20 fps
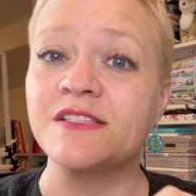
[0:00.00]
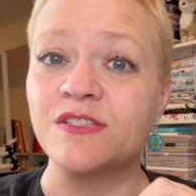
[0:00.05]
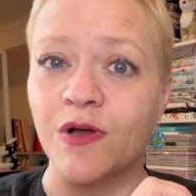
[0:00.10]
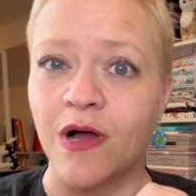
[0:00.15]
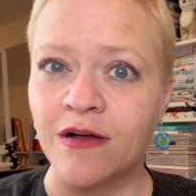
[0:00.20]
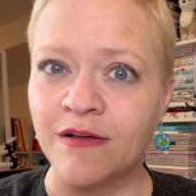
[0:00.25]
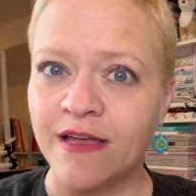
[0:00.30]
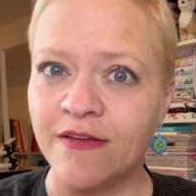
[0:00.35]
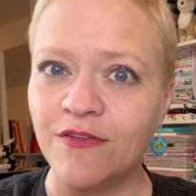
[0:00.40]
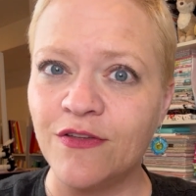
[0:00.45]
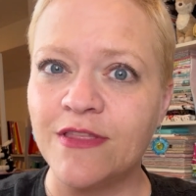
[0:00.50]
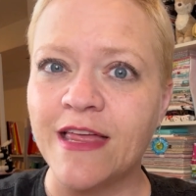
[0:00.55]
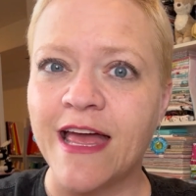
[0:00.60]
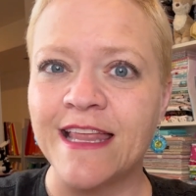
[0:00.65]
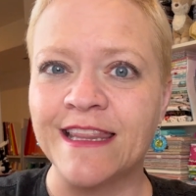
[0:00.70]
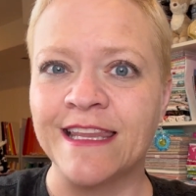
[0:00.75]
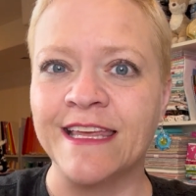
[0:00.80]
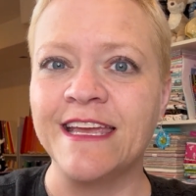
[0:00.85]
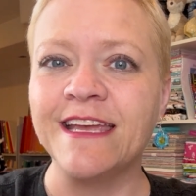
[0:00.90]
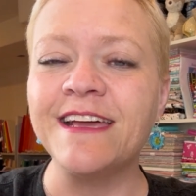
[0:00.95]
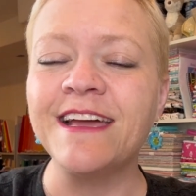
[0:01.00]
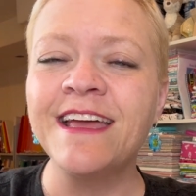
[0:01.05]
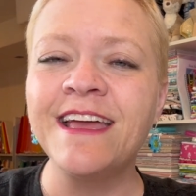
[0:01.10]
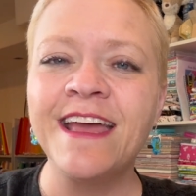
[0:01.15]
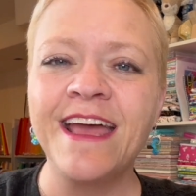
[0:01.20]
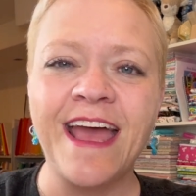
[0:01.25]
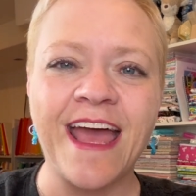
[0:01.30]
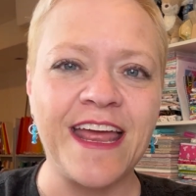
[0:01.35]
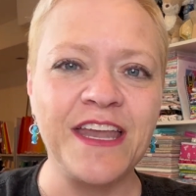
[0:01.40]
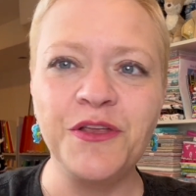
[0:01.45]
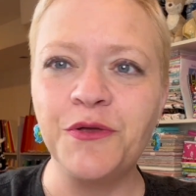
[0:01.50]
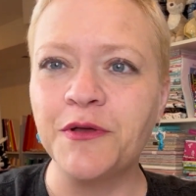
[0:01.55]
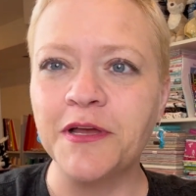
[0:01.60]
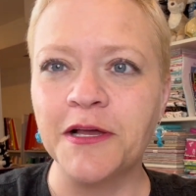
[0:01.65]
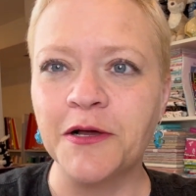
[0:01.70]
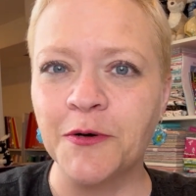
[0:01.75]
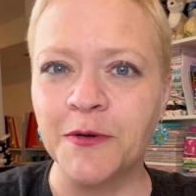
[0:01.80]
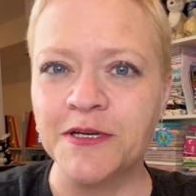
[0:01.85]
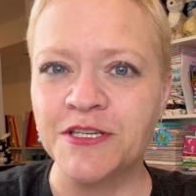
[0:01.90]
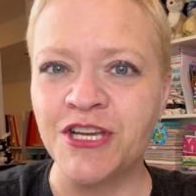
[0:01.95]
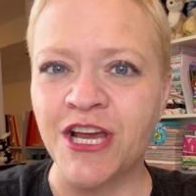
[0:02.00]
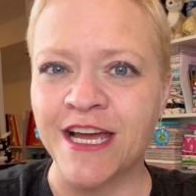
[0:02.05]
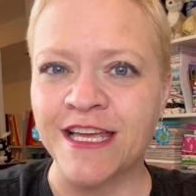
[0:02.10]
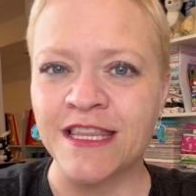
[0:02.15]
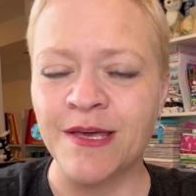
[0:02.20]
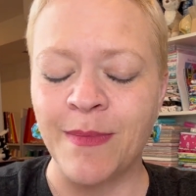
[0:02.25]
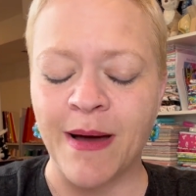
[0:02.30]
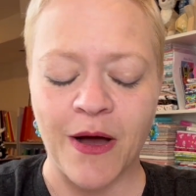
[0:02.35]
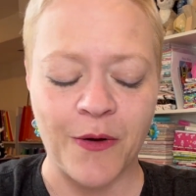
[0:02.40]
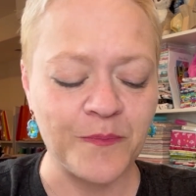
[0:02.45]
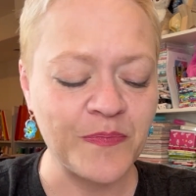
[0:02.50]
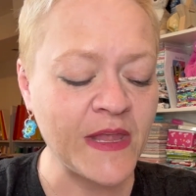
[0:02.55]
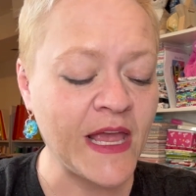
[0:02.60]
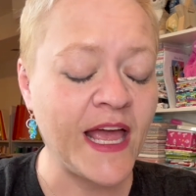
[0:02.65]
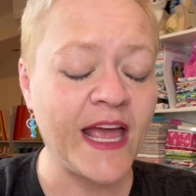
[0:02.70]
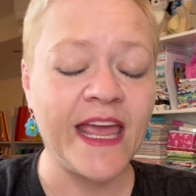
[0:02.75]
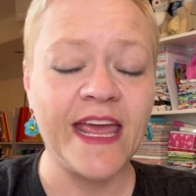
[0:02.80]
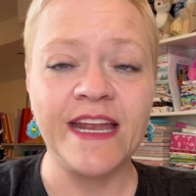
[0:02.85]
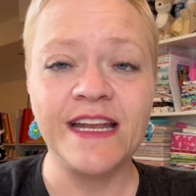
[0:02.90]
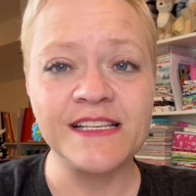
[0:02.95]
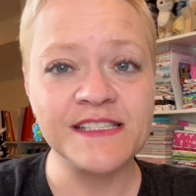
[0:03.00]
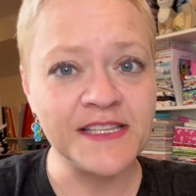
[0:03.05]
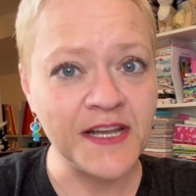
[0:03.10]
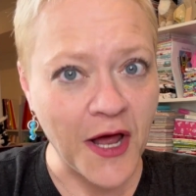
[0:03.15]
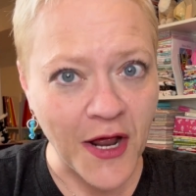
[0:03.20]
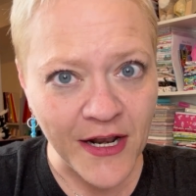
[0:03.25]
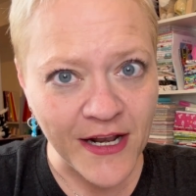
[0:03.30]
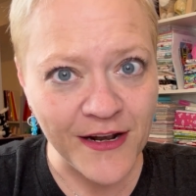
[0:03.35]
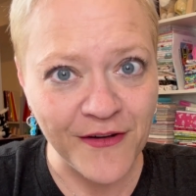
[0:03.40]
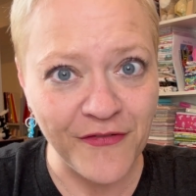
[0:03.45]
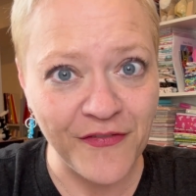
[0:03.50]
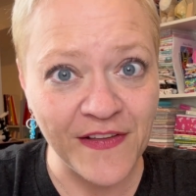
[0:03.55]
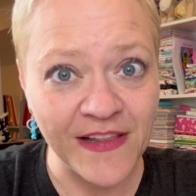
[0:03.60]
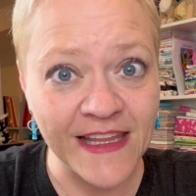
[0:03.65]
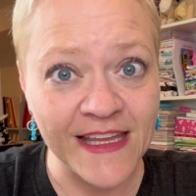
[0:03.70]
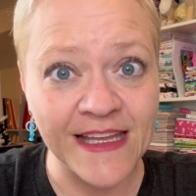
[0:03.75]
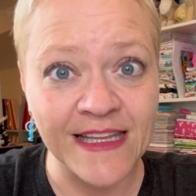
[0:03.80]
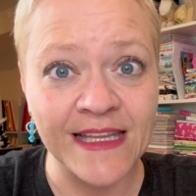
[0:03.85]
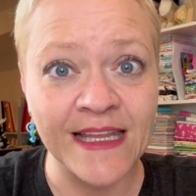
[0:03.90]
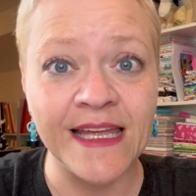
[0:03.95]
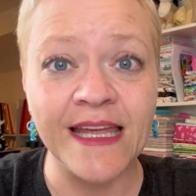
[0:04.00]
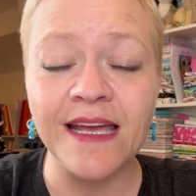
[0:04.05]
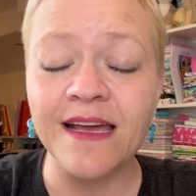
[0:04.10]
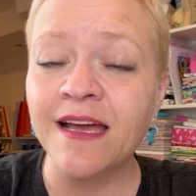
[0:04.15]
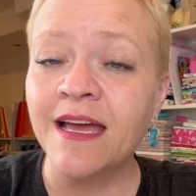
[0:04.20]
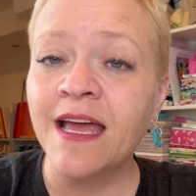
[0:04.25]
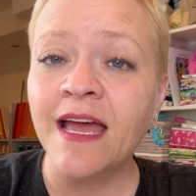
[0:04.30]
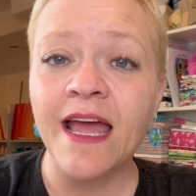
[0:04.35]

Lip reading: So I'll give you that link and you can go and check them out. It is not an affiliate link.